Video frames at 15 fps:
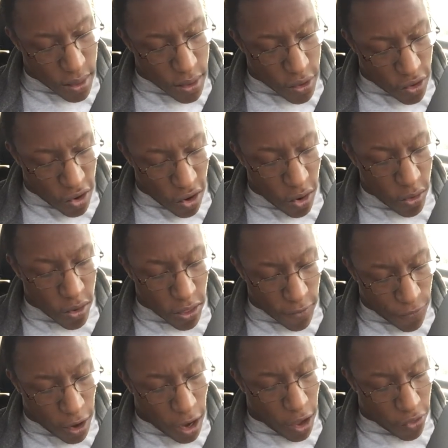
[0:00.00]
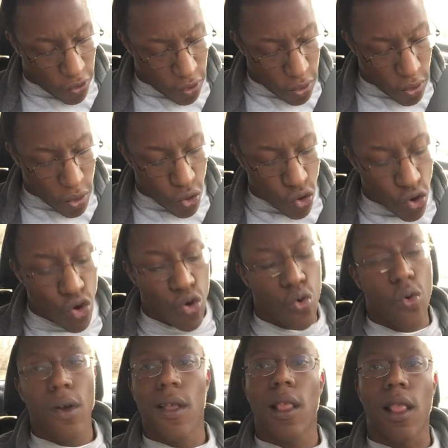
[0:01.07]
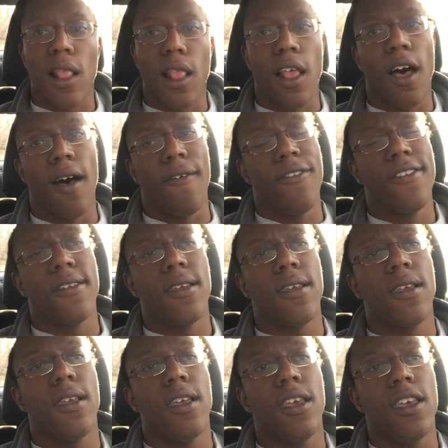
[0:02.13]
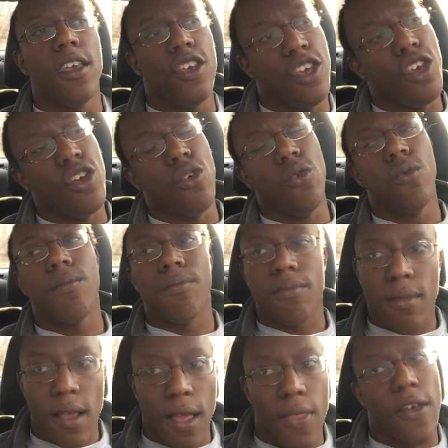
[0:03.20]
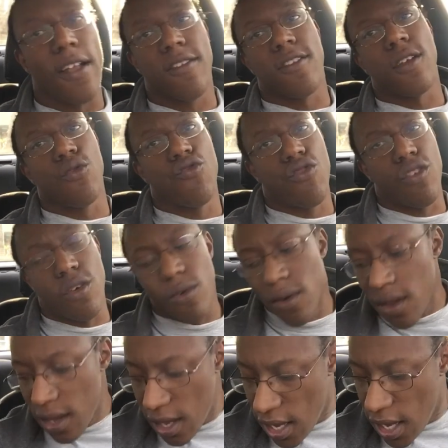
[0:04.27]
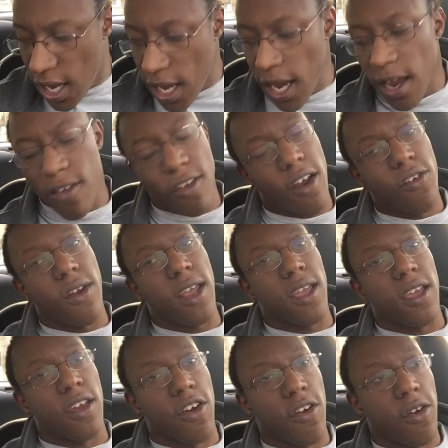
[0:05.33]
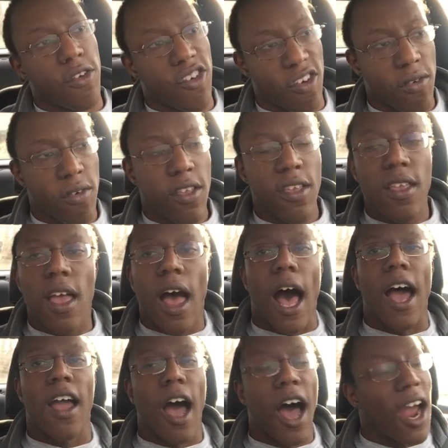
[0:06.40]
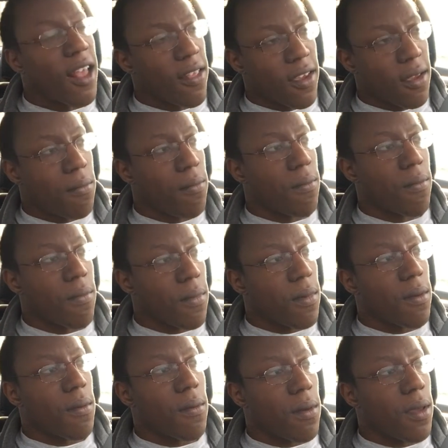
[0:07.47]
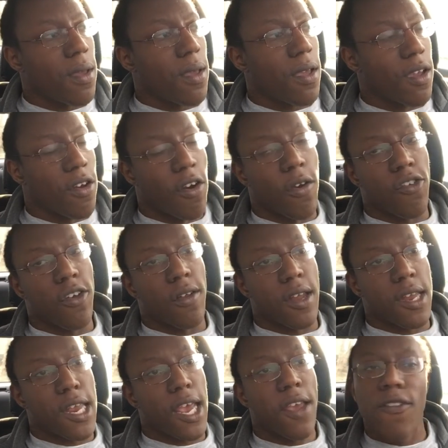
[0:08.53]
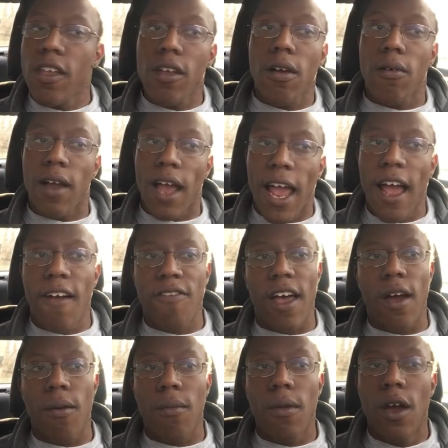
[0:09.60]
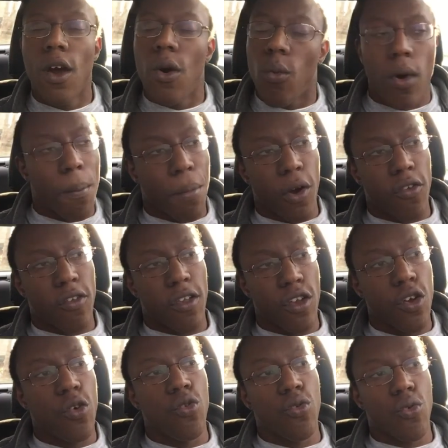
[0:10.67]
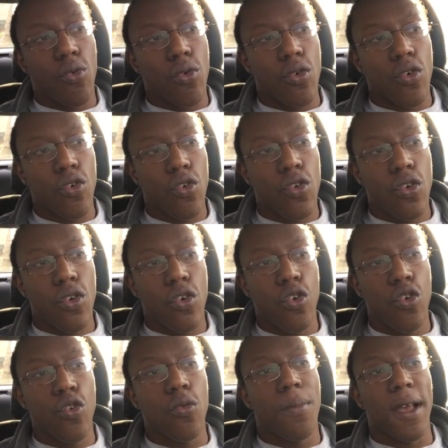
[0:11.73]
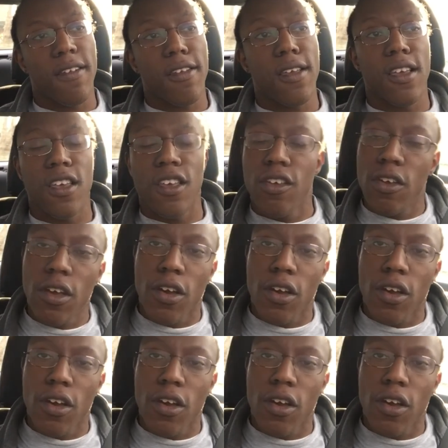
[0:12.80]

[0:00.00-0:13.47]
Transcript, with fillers: Turn to the Father who loves you. that's so true. He is our great encourager. I highly encourage you today. If you don't have that one person who who basically you can